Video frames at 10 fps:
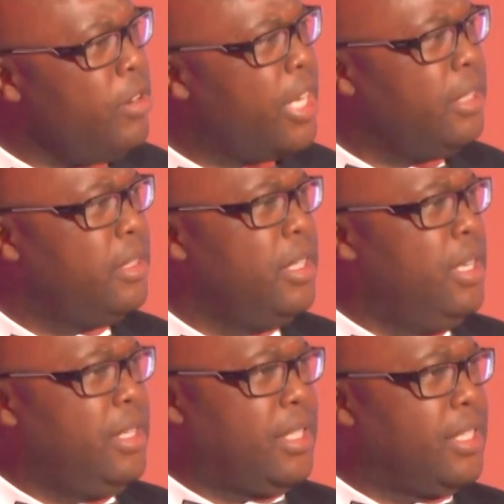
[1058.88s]
Okay,
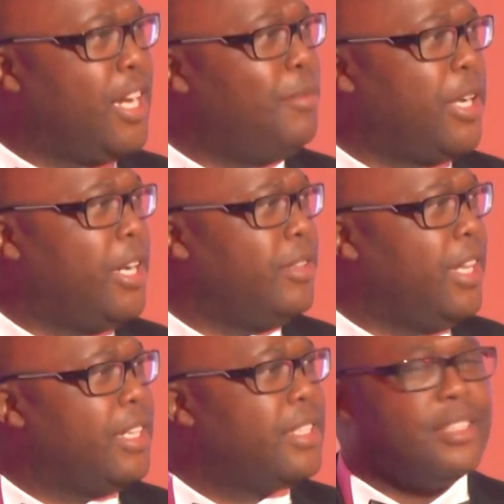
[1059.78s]
doesn't come around
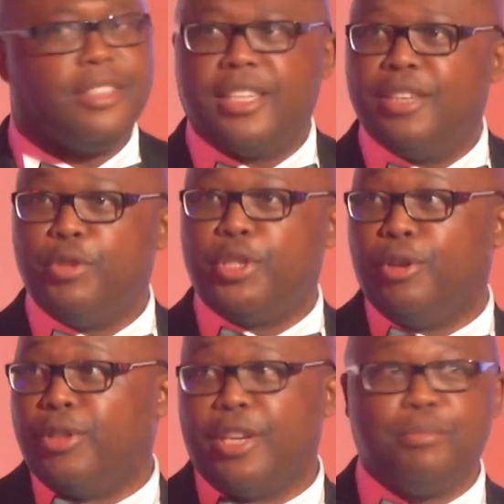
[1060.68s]
that. Okay, we
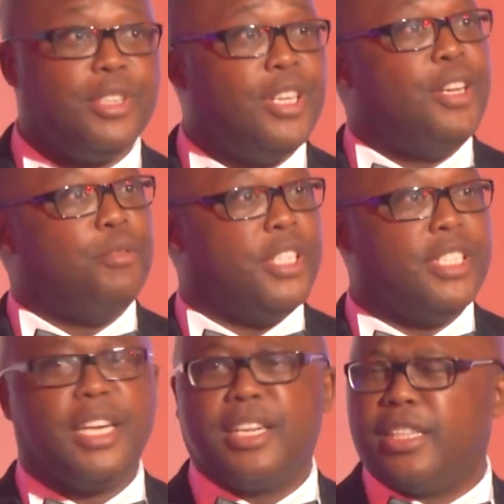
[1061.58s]
told them, we
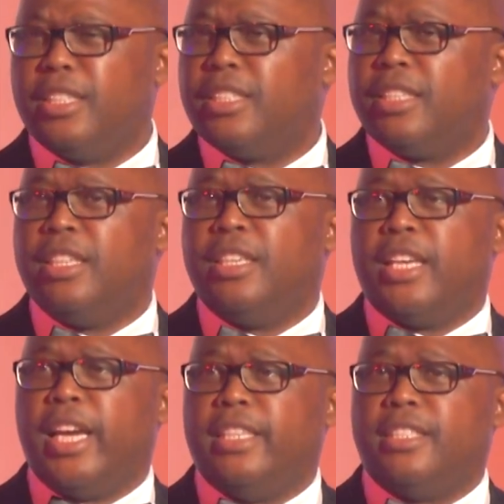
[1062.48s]
disagreed,
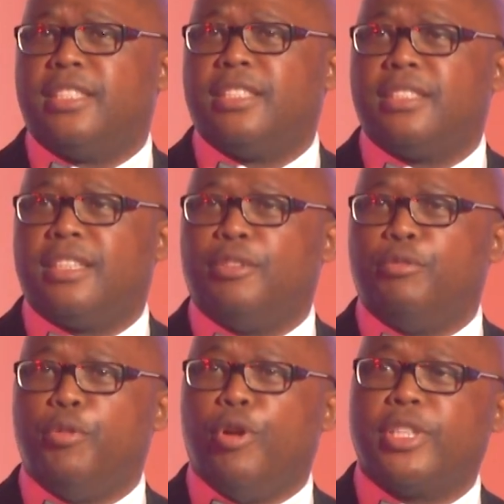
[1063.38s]
and
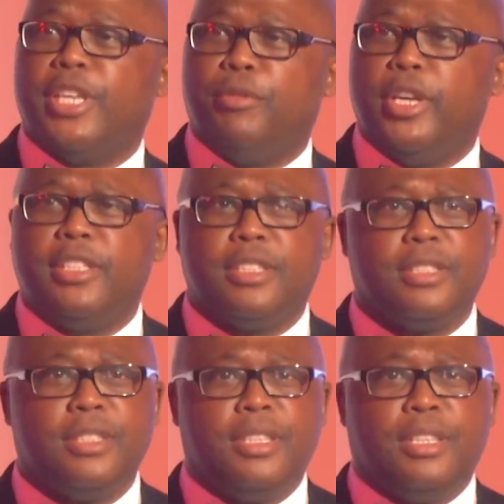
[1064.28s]
we walked away.
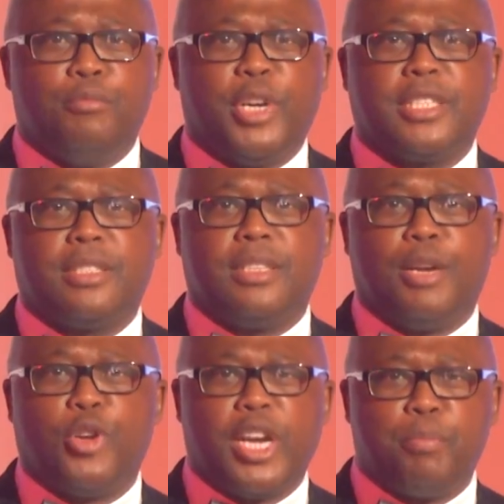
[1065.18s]
But
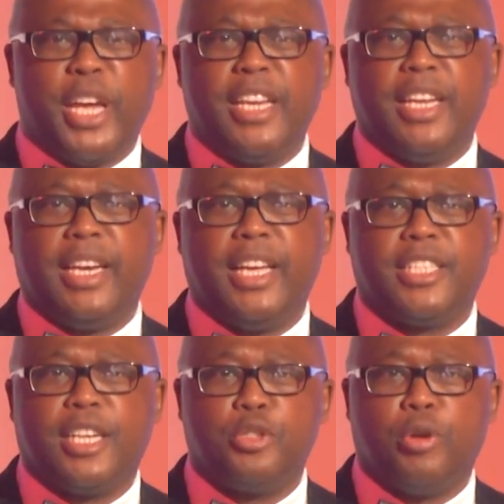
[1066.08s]
I'm going to pen a
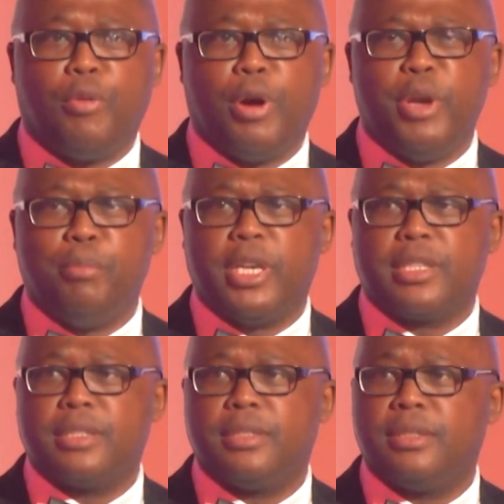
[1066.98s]
letter to our
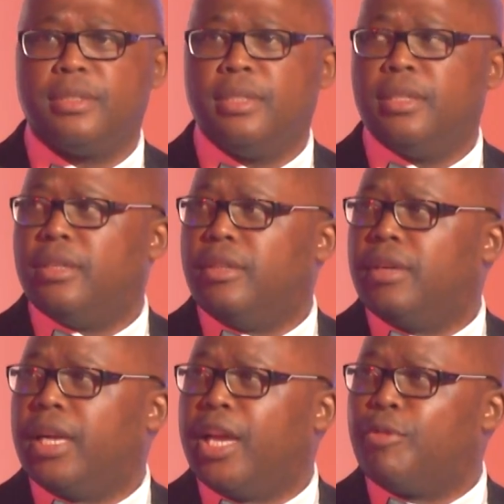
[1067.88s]
members. You
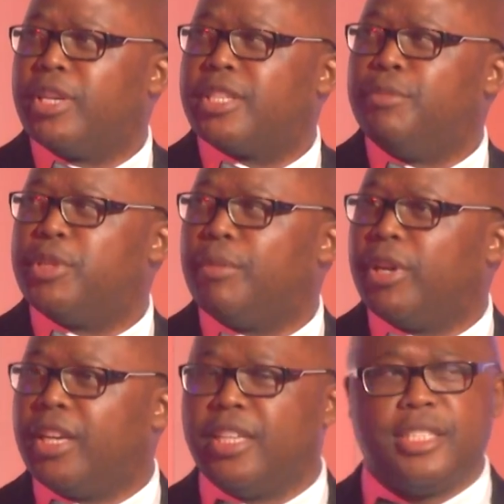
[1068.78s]
know, I like what Sim
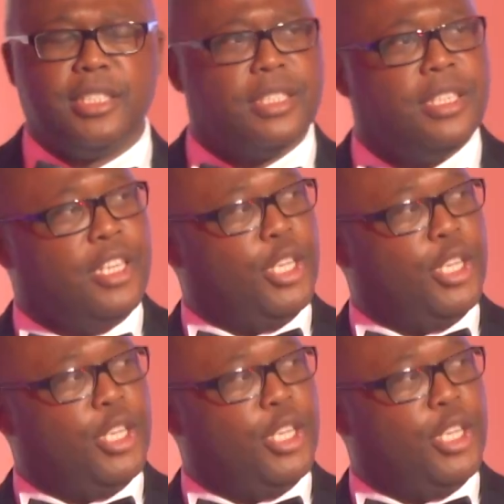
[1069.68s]
Shabalala did.